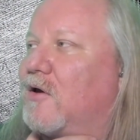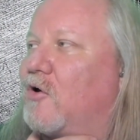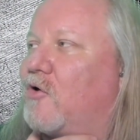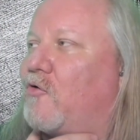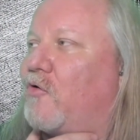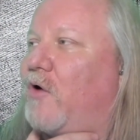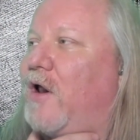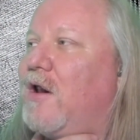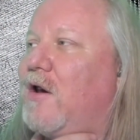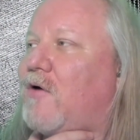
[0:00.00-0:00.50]

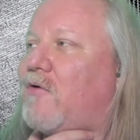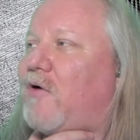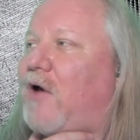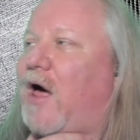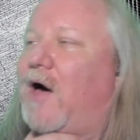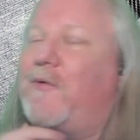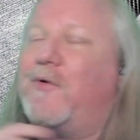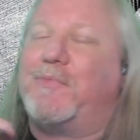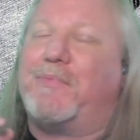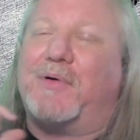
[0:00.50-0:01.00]
Grit and
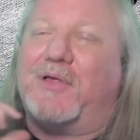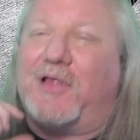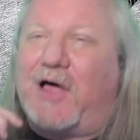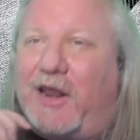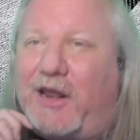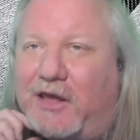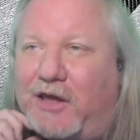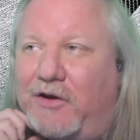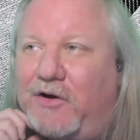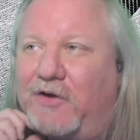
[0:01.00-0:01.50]
growl with
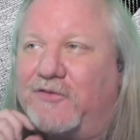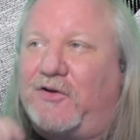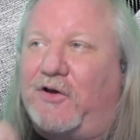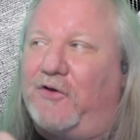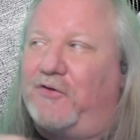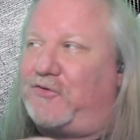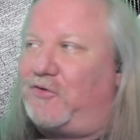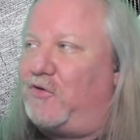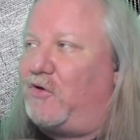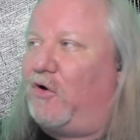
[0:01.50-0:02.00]
melodic
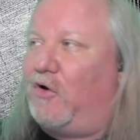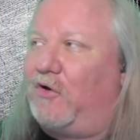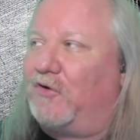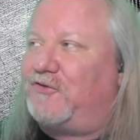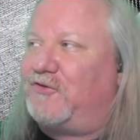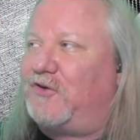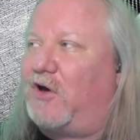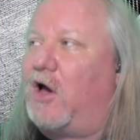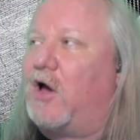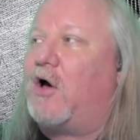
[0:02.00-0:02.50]
undertones through the whole
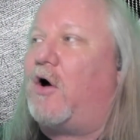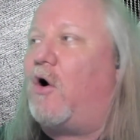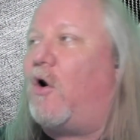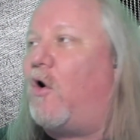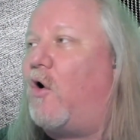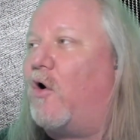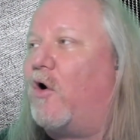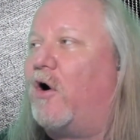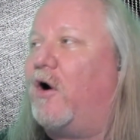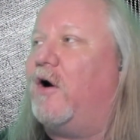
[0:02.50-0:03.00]
song,
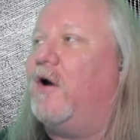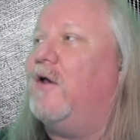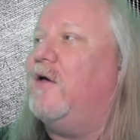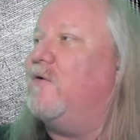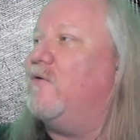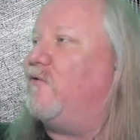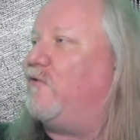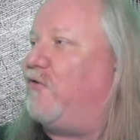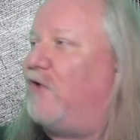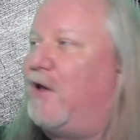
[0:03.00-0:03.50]
or
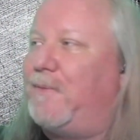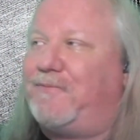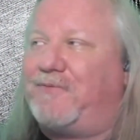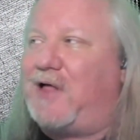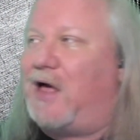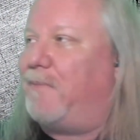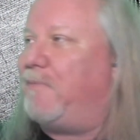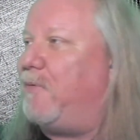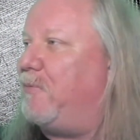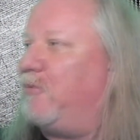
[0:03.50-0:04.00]
flip
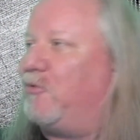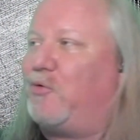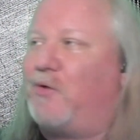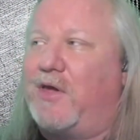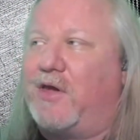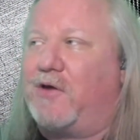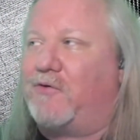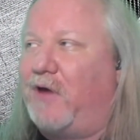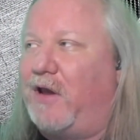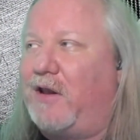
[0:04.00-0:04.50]
flopping
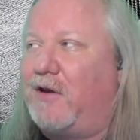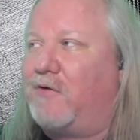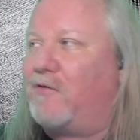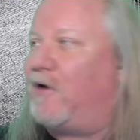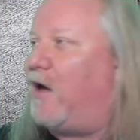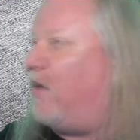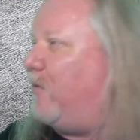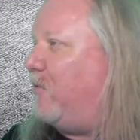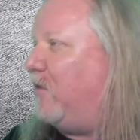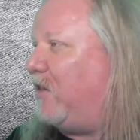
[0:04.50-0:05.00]
between grit and
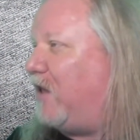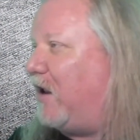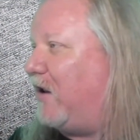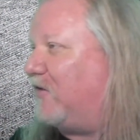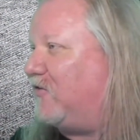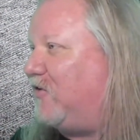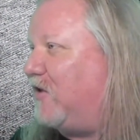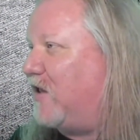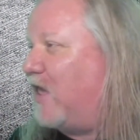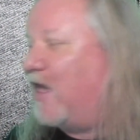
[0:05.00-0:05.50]
growl and
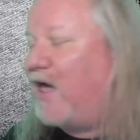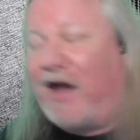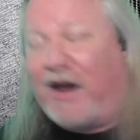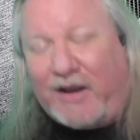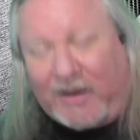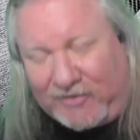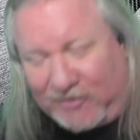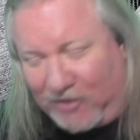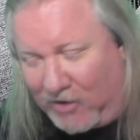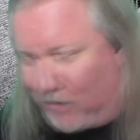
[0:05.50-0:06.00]
melodic singing? I'm
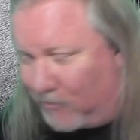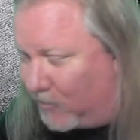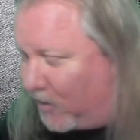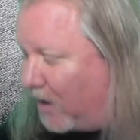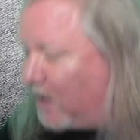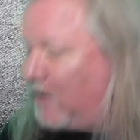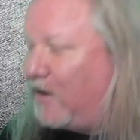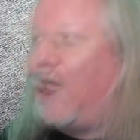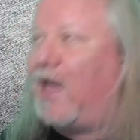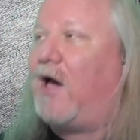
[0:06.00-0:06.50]
going to tell you
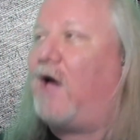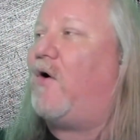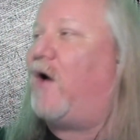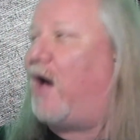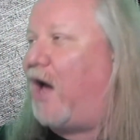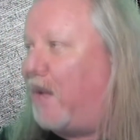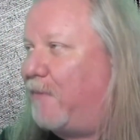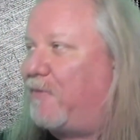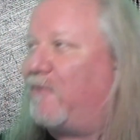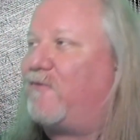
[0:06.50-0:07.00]
right now,
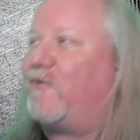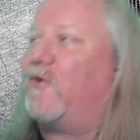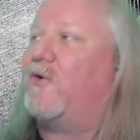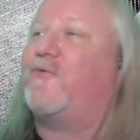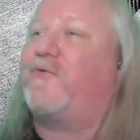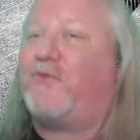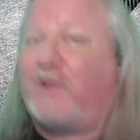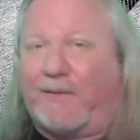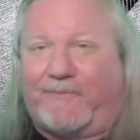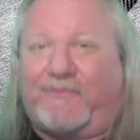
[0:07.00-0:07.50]
I prefer
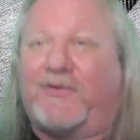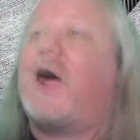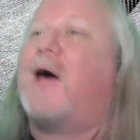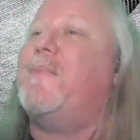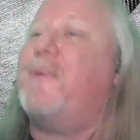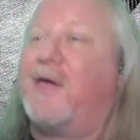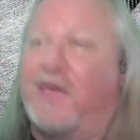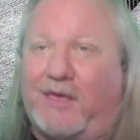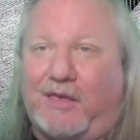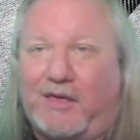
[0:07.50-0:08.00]
flip
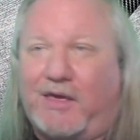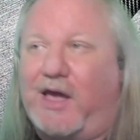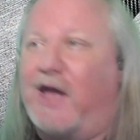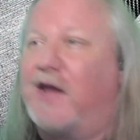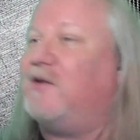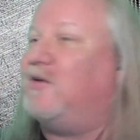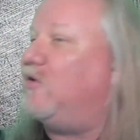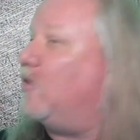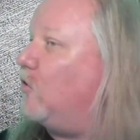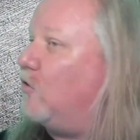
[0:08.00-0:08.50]
flopping.
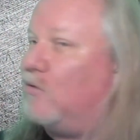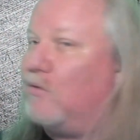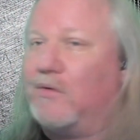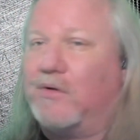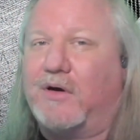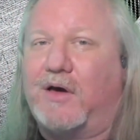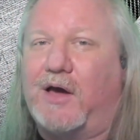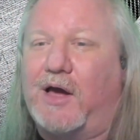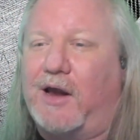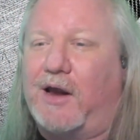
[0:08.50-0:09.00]
I do.
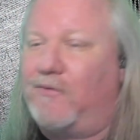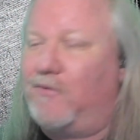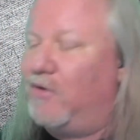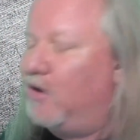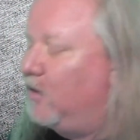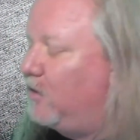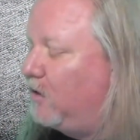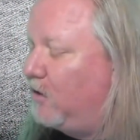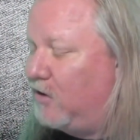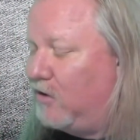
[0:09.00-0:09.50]
I
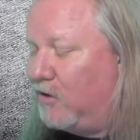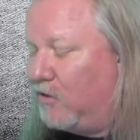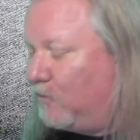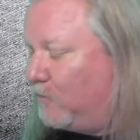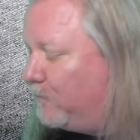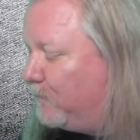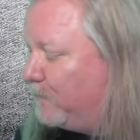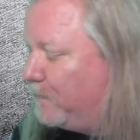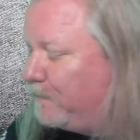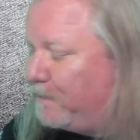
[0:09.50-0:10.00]
really do.
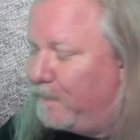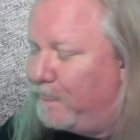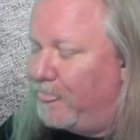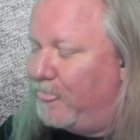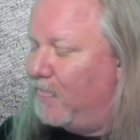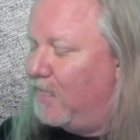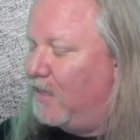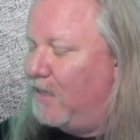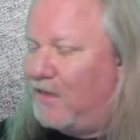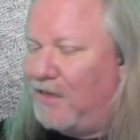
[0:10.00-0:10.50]

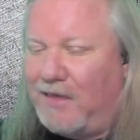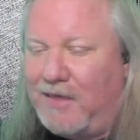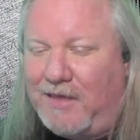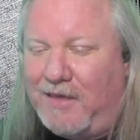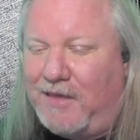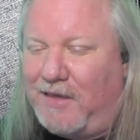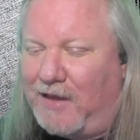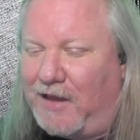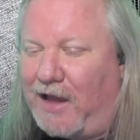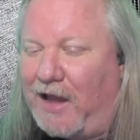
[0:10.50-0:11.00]

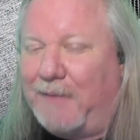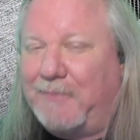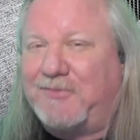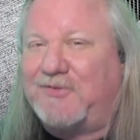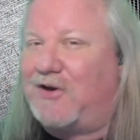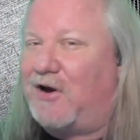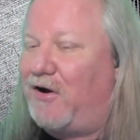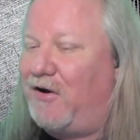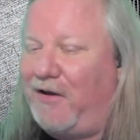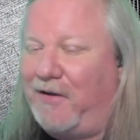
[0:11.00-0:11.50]
I'm
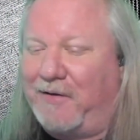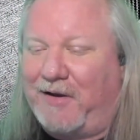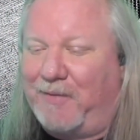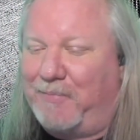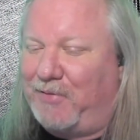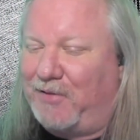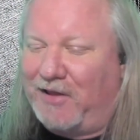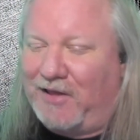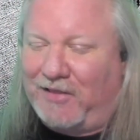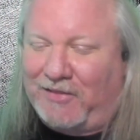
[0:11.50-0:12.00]
sorry, I'm going to
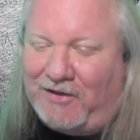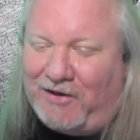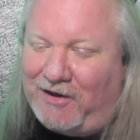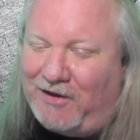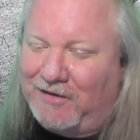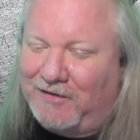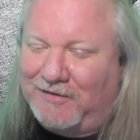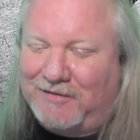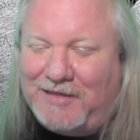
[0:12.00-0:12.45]
play along.